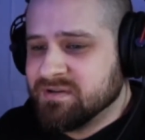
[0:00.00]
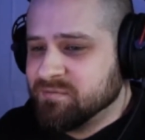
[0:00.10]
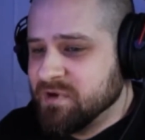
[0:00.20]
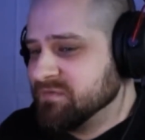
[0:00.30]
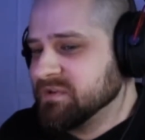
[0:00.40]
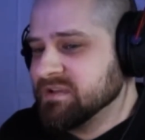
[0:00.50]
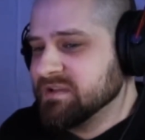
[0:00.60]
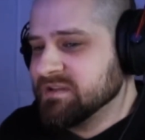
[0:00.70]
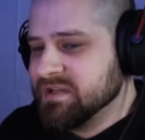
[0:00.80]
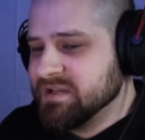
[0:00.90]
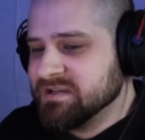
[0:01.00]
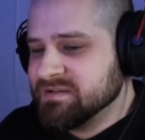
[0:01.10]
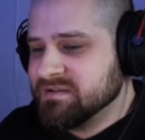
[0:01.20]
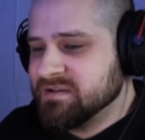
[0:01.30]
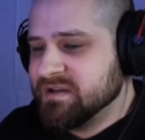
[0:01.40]
roughly, that
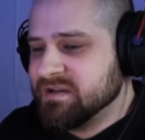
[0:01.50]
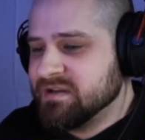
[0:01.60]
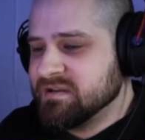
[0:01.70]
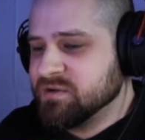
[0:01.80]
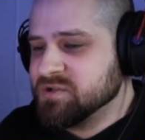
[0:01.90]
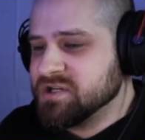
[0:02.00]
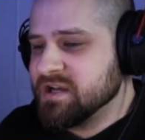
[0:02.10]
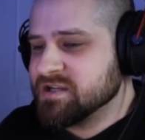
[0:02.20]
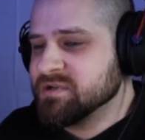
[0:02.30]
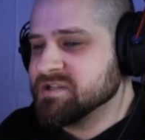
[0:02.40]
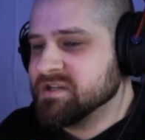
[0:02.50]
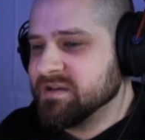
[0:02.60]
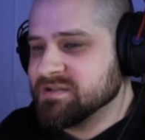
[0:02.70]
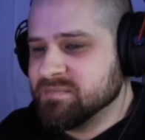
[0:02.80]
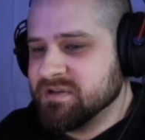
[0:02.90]
Josh reached
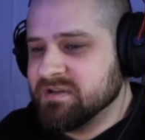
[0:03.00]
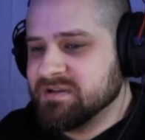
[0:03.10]
out to me